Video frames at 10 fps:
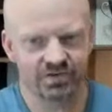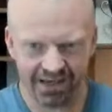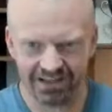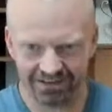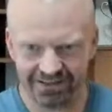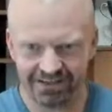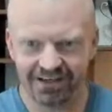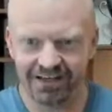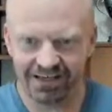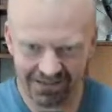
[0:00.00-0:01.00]
likely
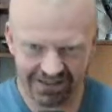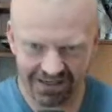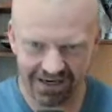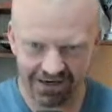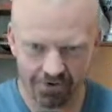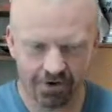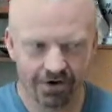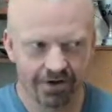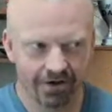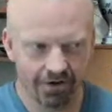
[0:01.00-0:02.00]
an indicator
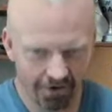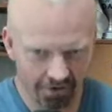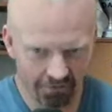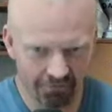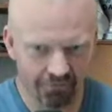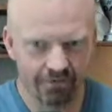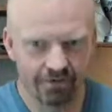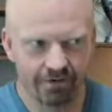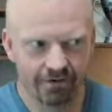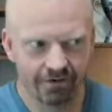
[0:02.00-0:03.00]
of
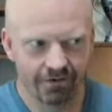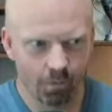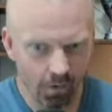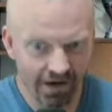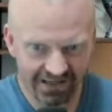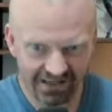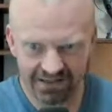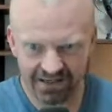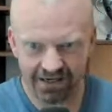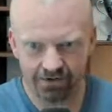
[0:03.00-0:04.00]

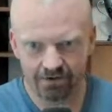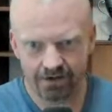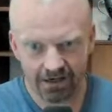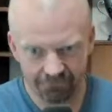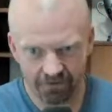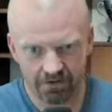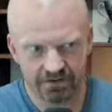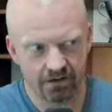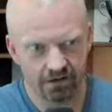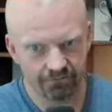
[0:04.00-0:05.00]
high
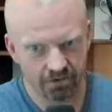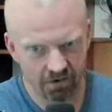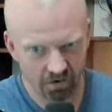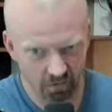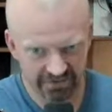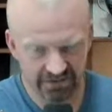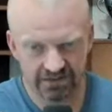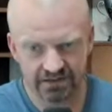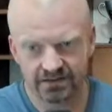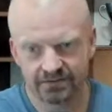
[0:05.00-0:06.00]
ferritin of
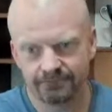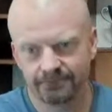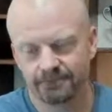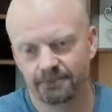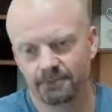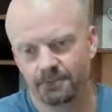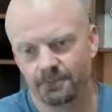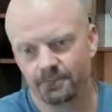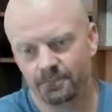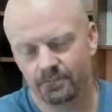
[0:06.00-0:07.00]
cholestasis.
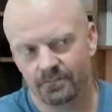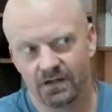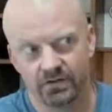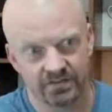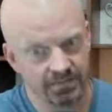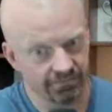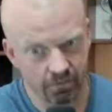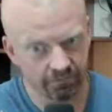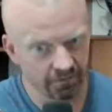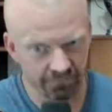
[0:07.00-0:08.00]
Now, it doesn't mean if
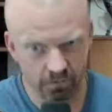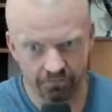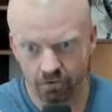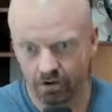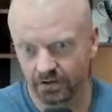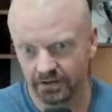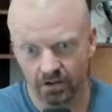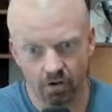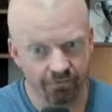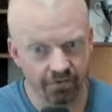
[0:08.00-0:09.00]
you have chronically
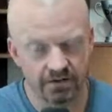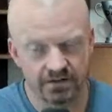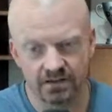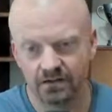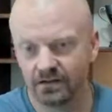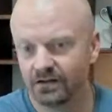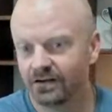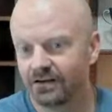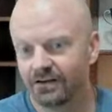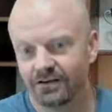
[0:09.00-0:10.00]
low ferritin,
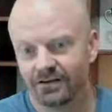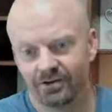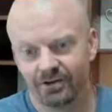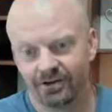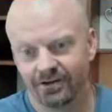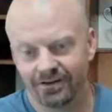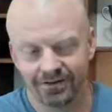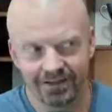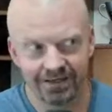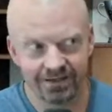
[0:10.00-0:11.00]

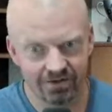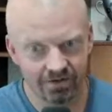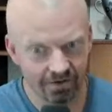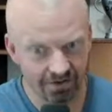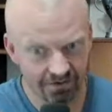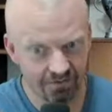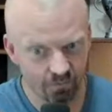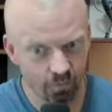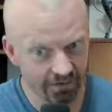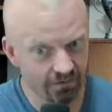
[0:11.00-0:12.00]
like
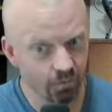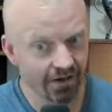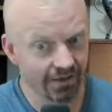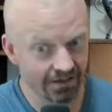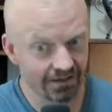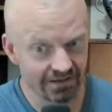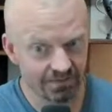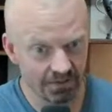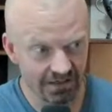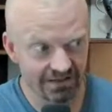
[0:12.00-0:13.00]
what I think
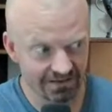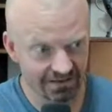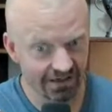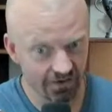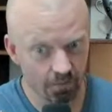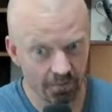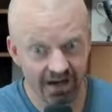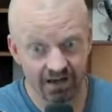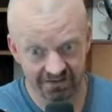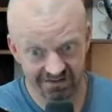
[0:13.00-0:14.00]
this means is like your
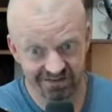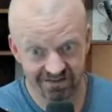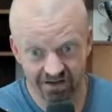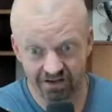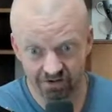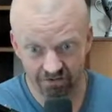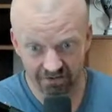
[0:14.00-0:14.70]
bile is stuck in your